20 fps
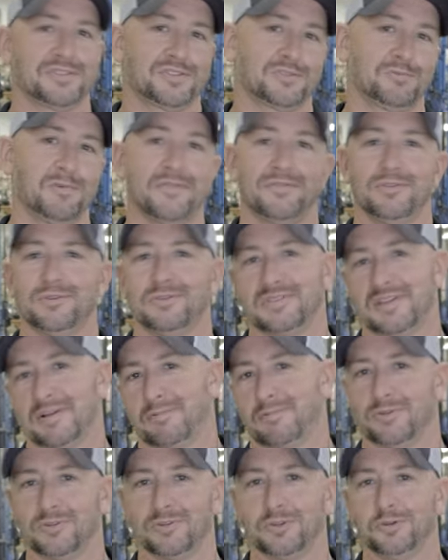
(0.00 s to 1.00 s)
swivels that
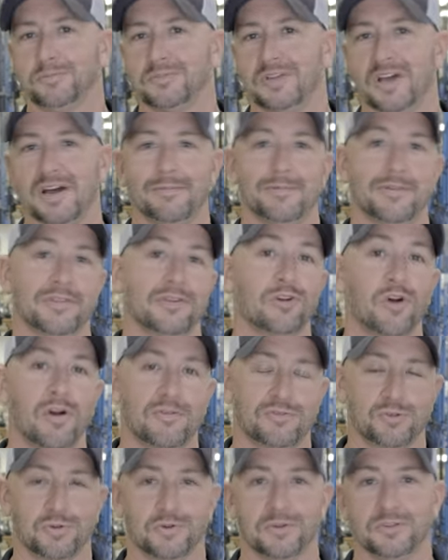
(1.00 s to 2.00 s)
were looped on with an
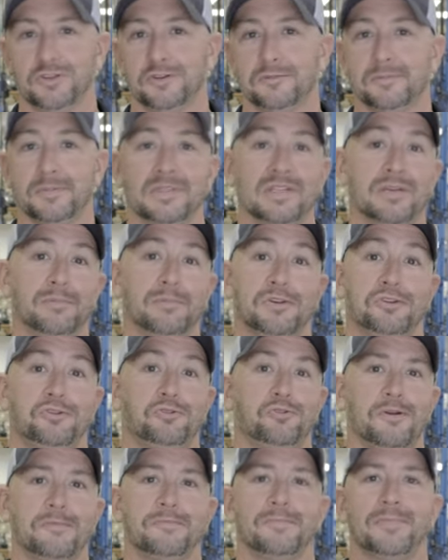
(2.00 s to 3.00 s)
offshore loop, and then we'd
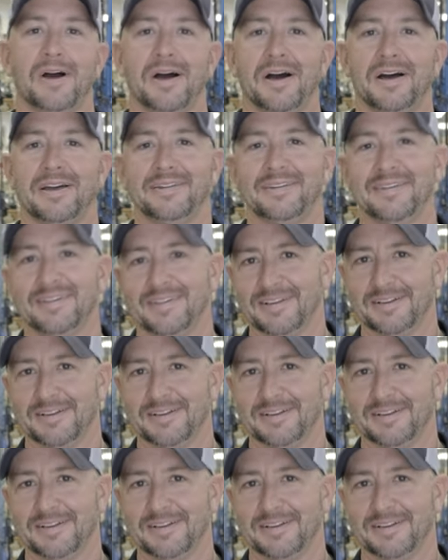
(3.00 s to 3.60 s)
crimp on